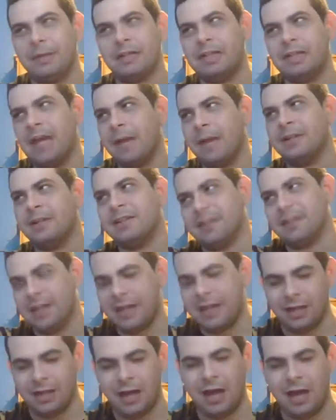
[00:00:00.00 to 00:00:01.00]
And Cammy's
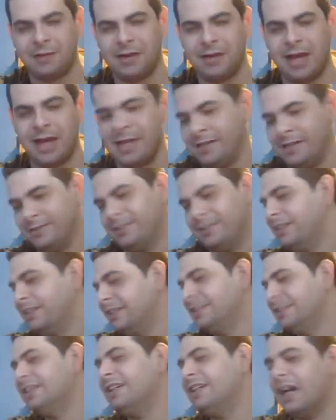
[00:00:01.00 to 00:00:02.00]
like, all right.
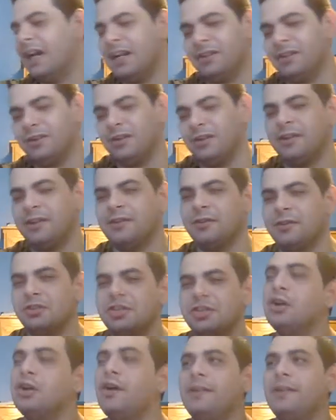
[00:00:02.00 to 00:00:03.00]
And so and so
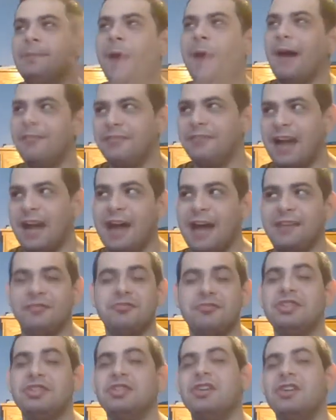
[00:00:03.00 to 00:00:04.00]
she goes to Bowser's
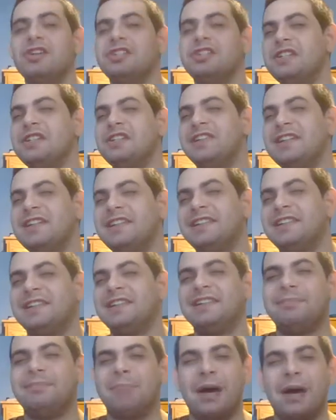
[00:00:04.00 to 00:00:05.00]
castle. She she sees
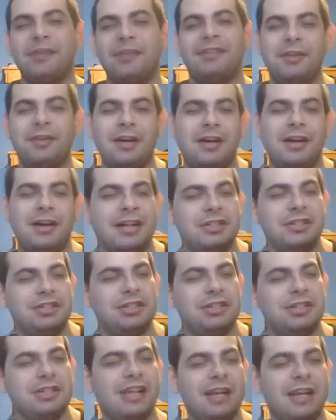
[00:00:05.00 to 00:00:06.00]
Bowselda and
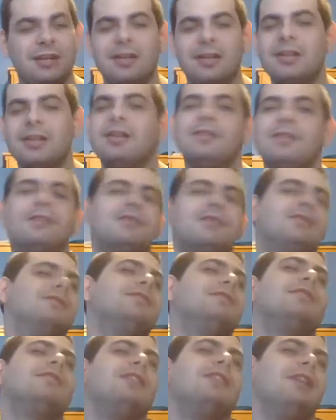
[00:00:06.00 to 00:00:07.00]
she's like,
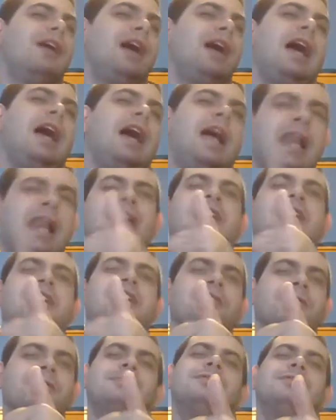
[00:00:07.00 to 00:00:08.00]
I like
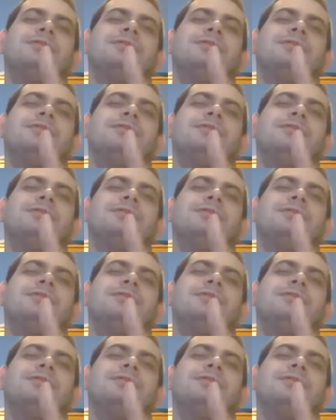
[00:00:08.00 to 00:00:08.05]
you.